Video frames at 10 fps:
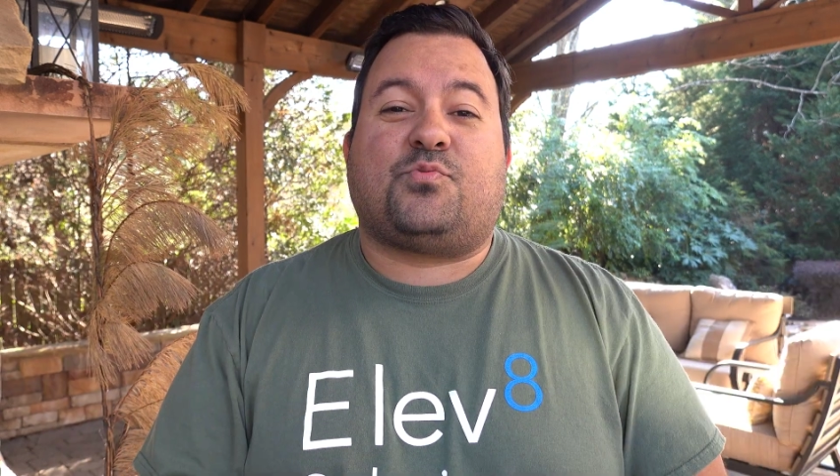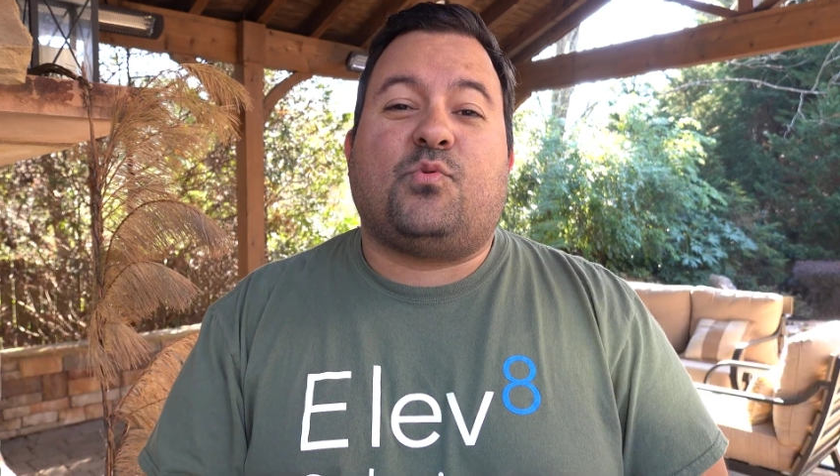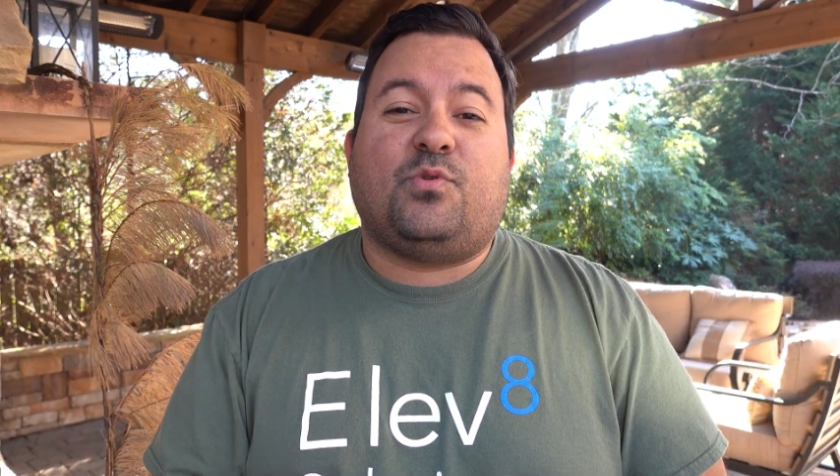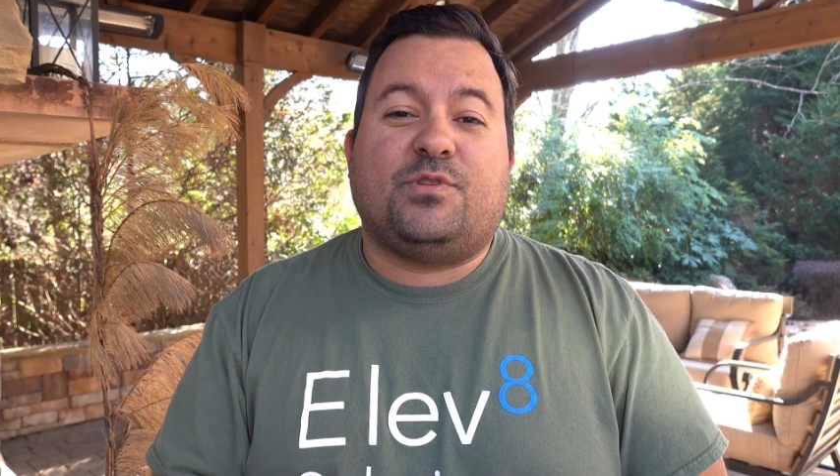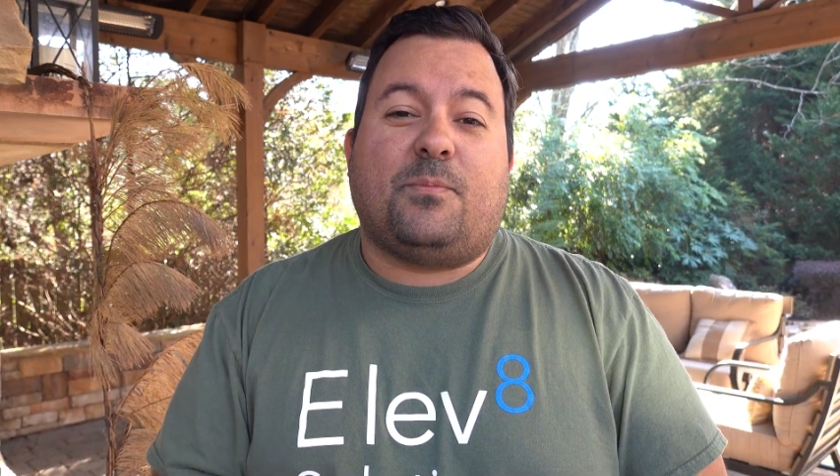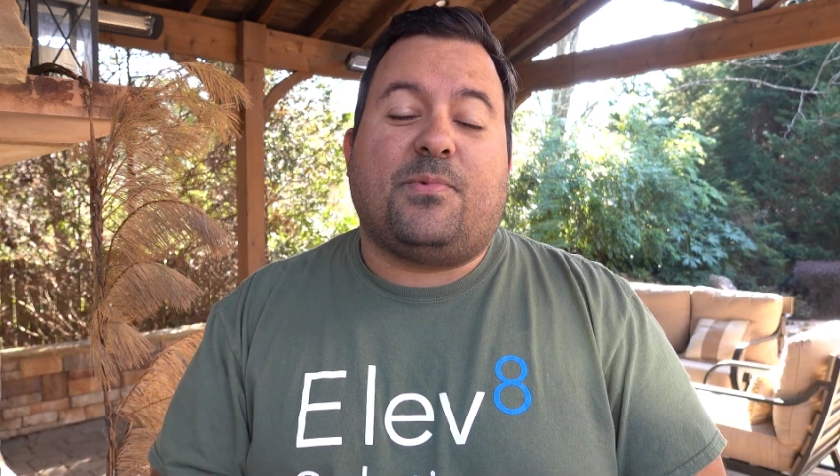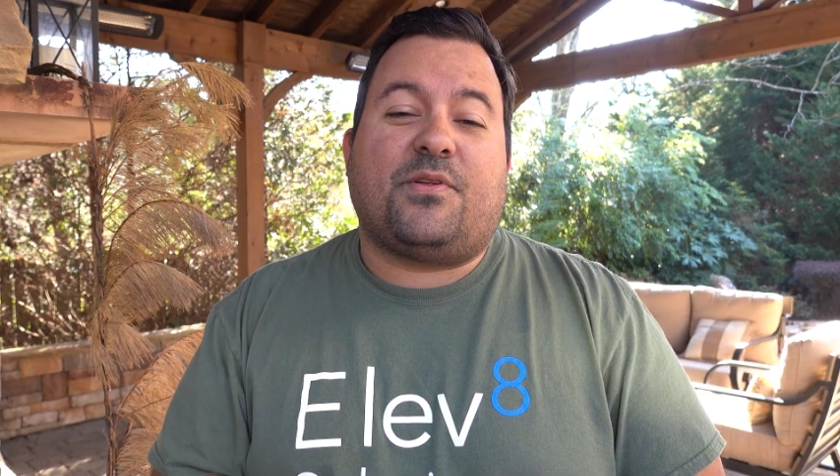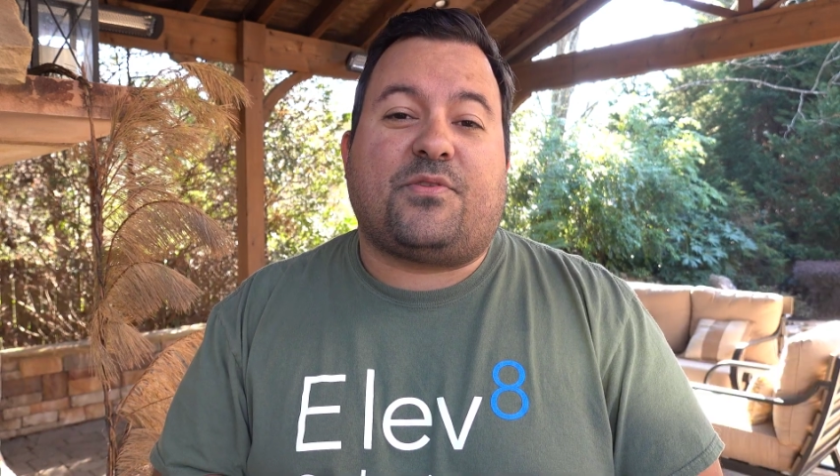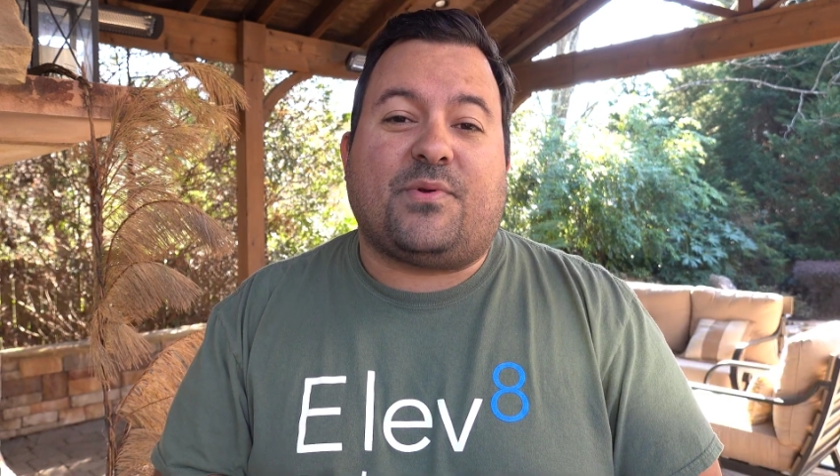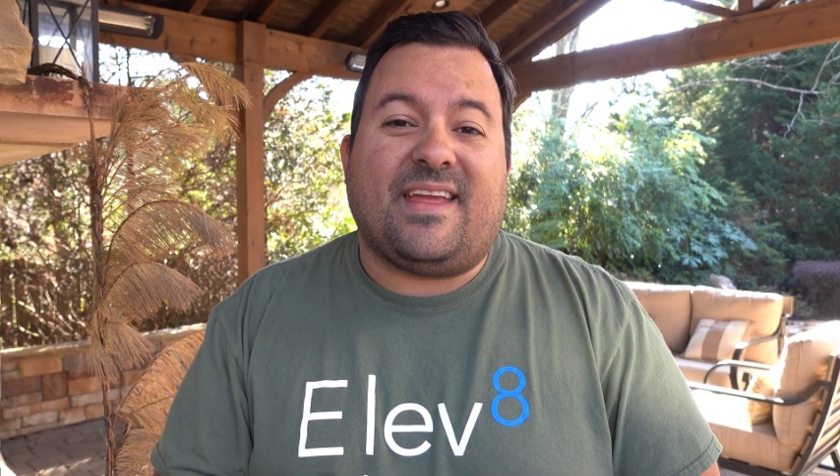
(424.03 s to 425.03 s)
Rule number
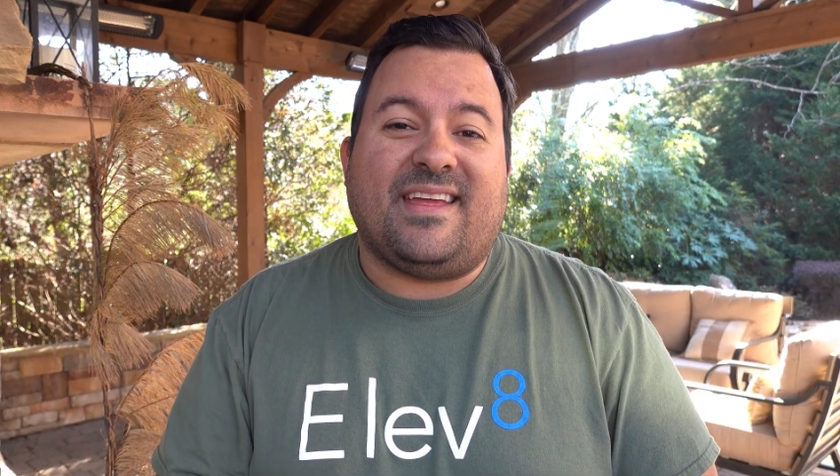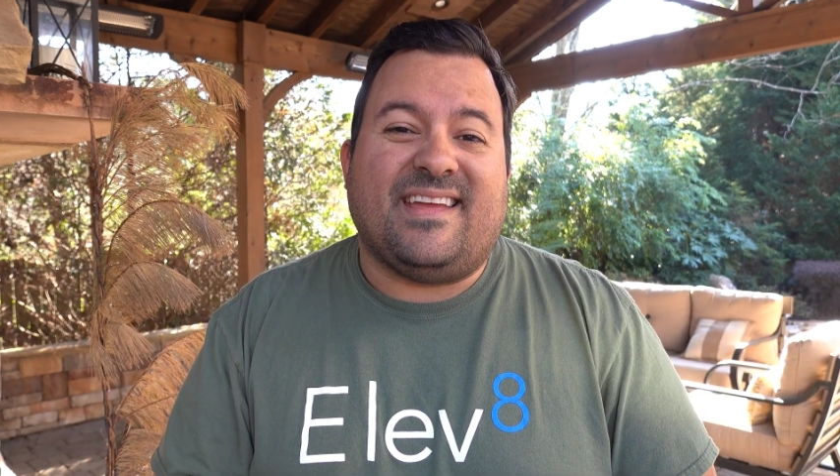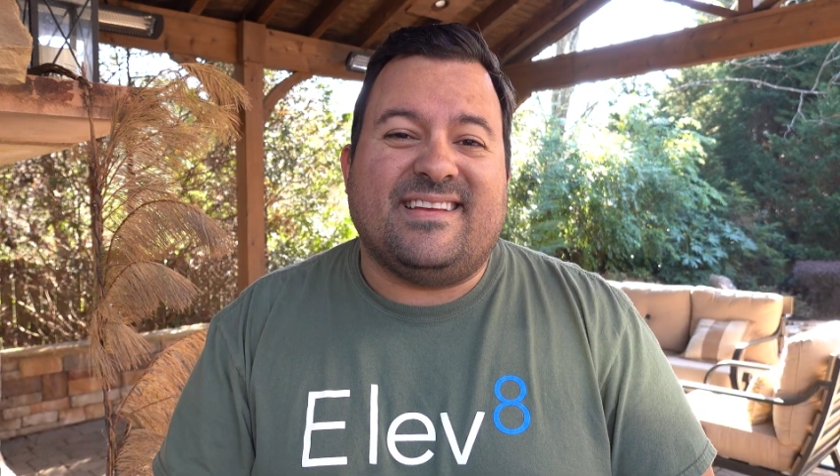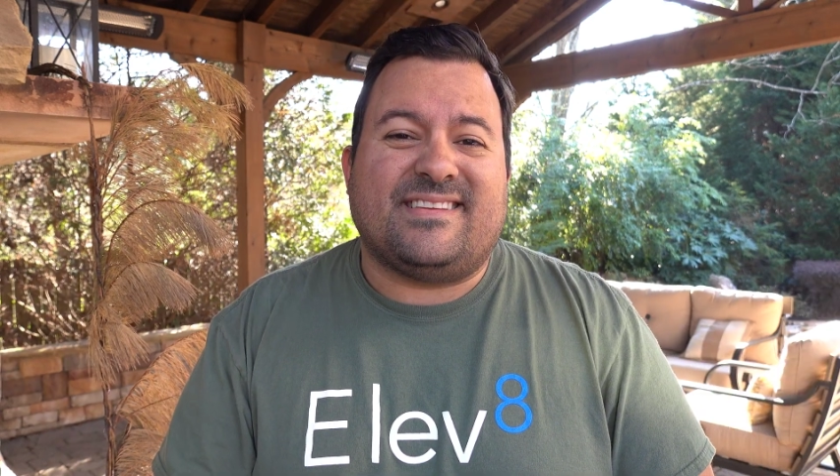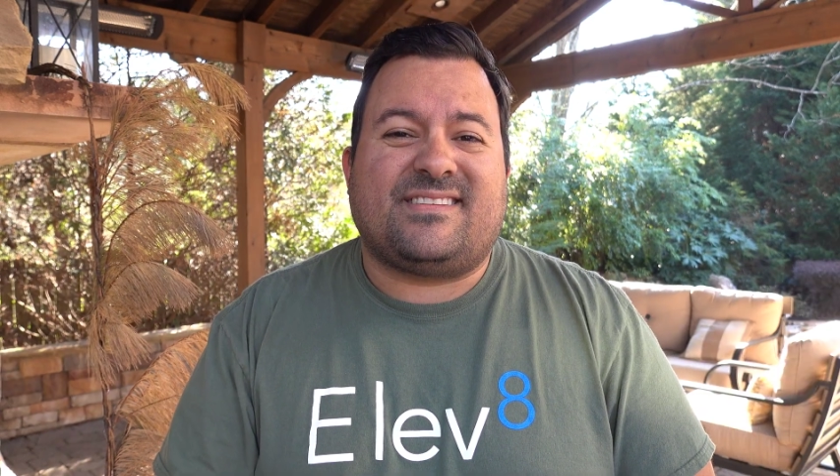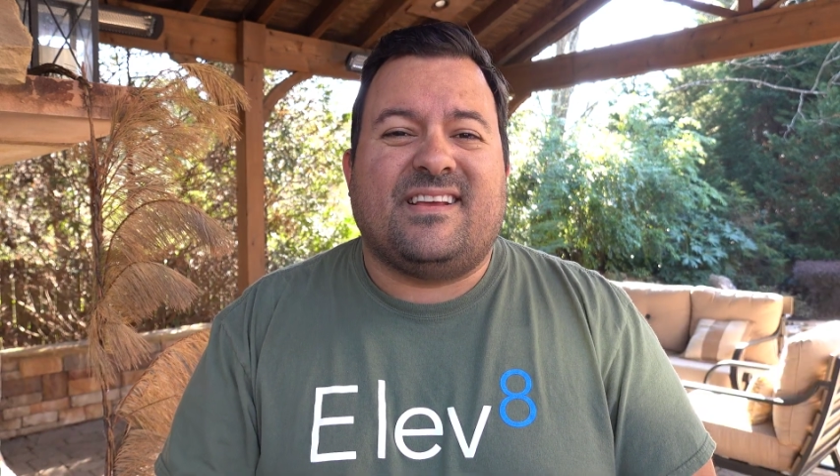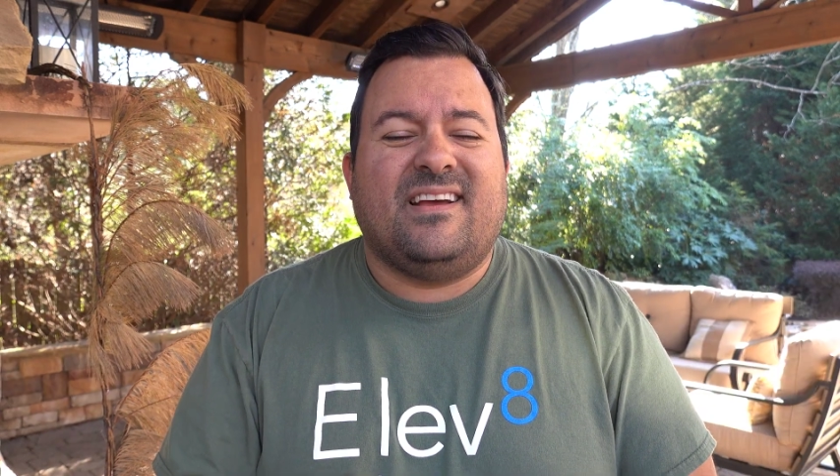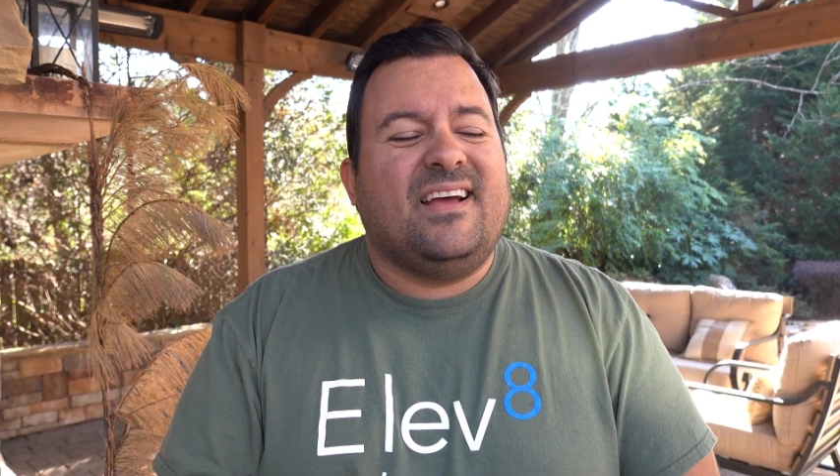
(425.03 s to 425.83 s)
3 is